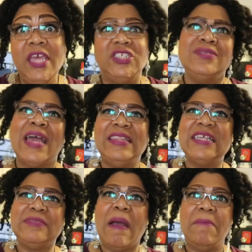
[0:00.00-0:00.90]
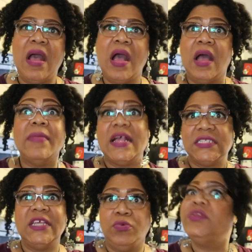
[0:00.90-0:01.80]
She's like, that's my mom. I
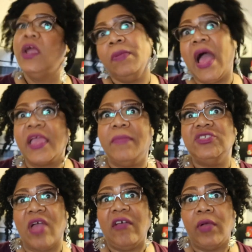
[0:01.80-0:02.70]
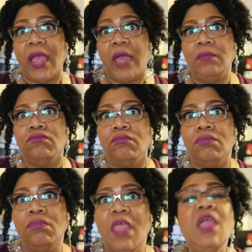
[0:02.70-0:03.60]
said, well, they're blocking my driveway.
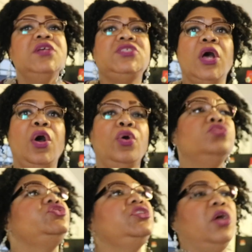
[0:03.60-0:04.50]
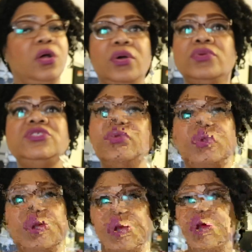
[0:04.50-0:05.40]
So she goes and
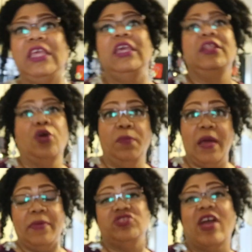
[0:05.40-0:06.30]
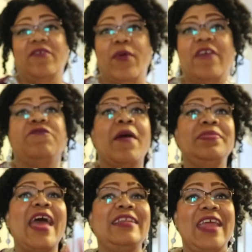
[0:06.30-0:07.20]
she get that key and don't block my driveway.
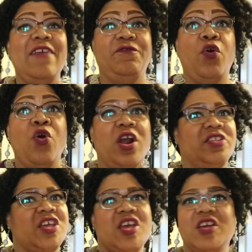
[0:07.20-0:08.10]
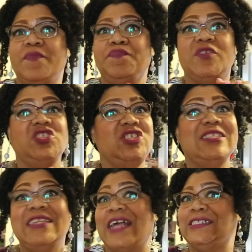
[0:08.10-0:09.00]
From that day forth, she
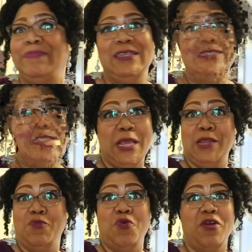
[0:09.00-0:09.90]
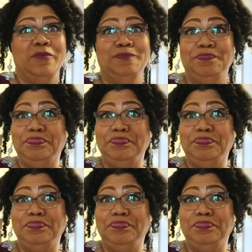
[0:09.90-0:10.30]
did not speak to me anymore.